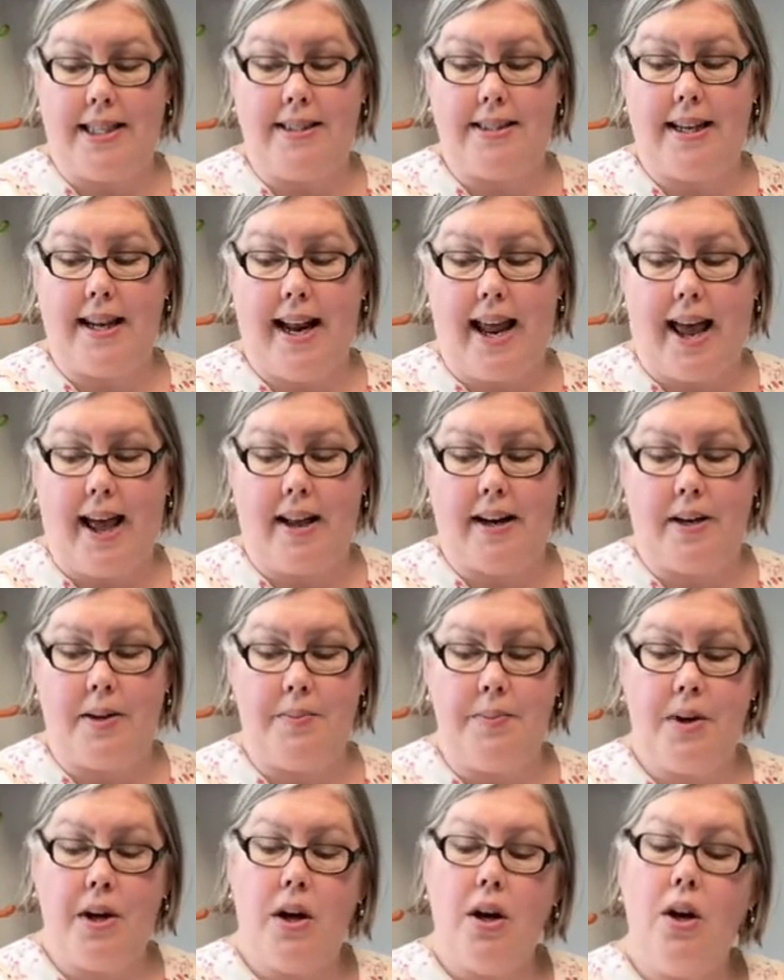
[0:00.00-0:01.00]
said
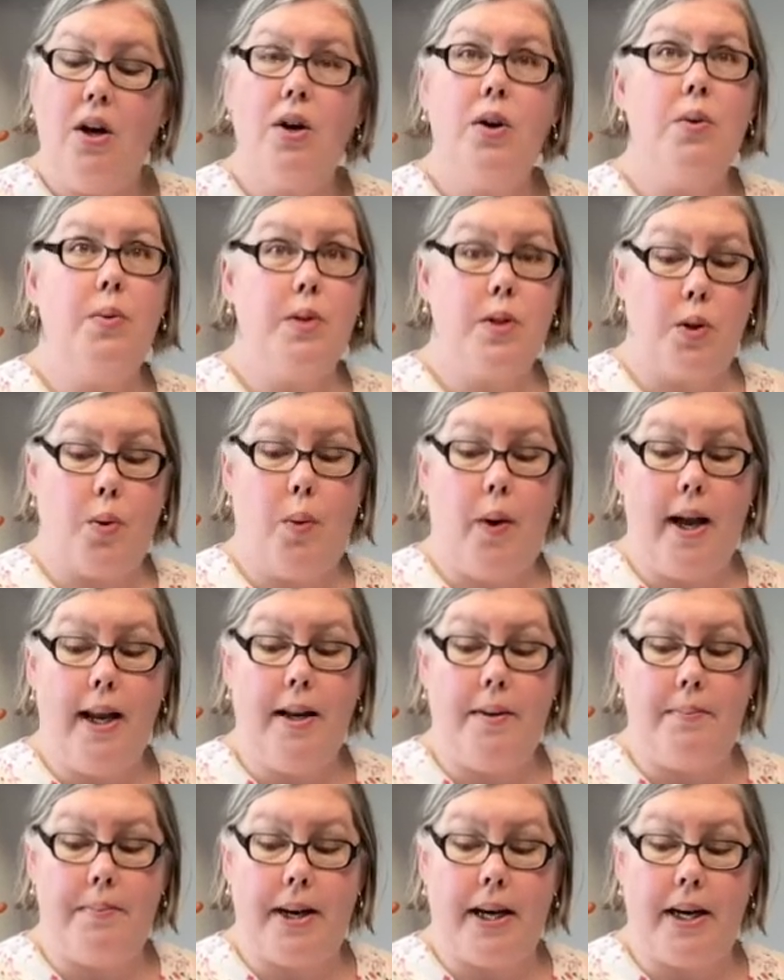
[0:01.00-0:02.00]
Adam, who was quite
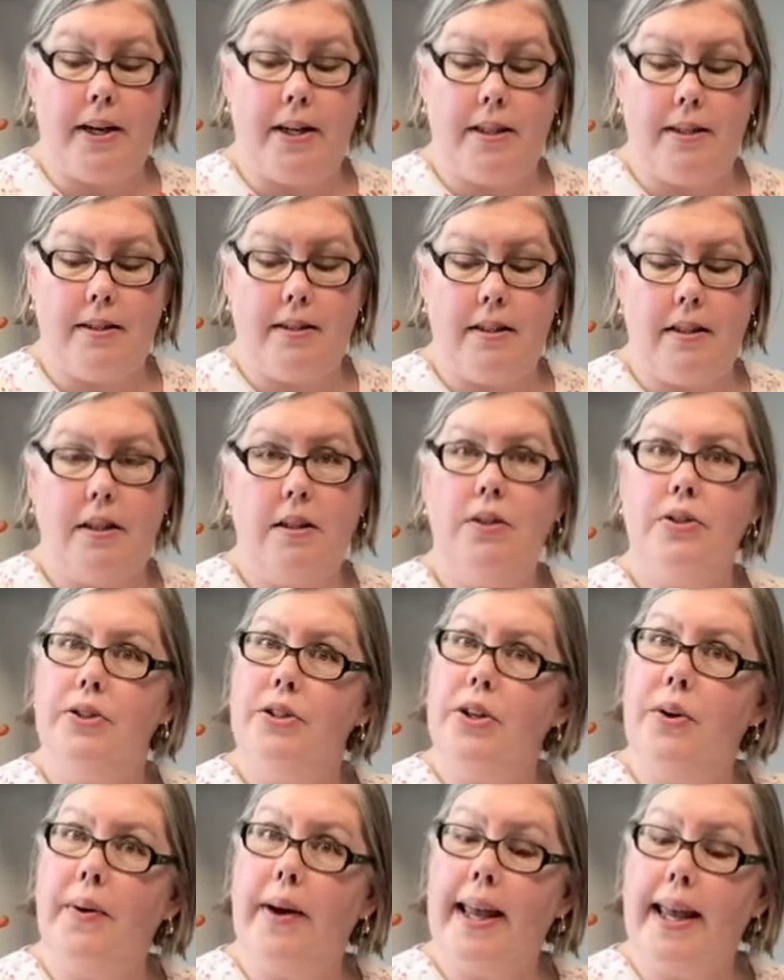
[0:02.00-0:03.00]
embarrassed.
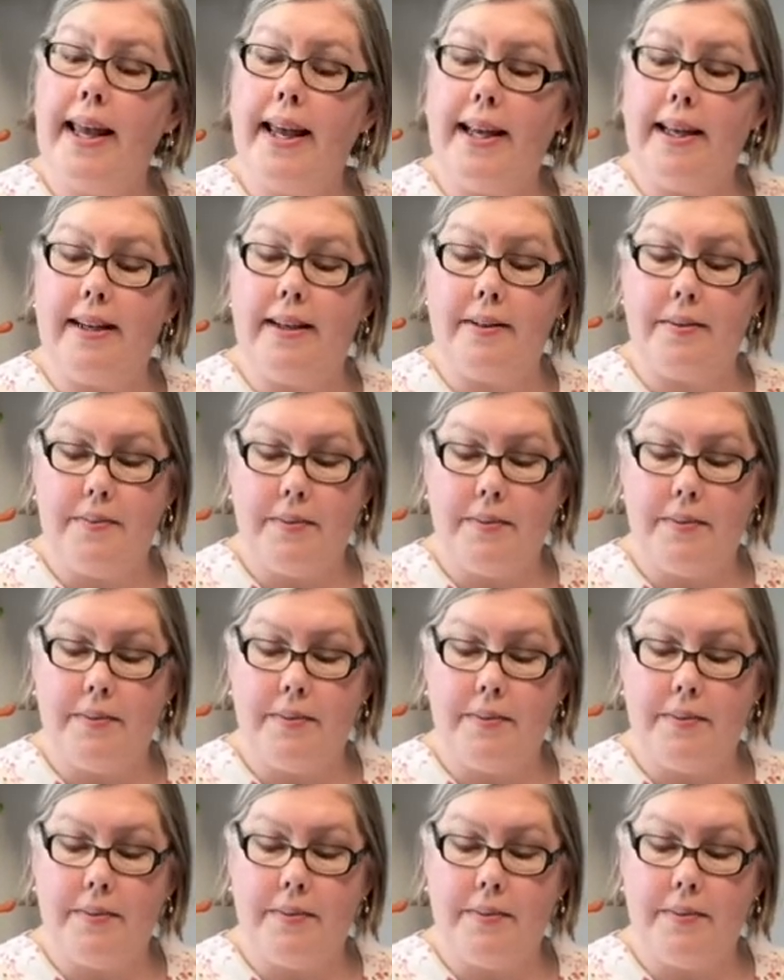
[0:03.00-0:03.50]
"So I hid."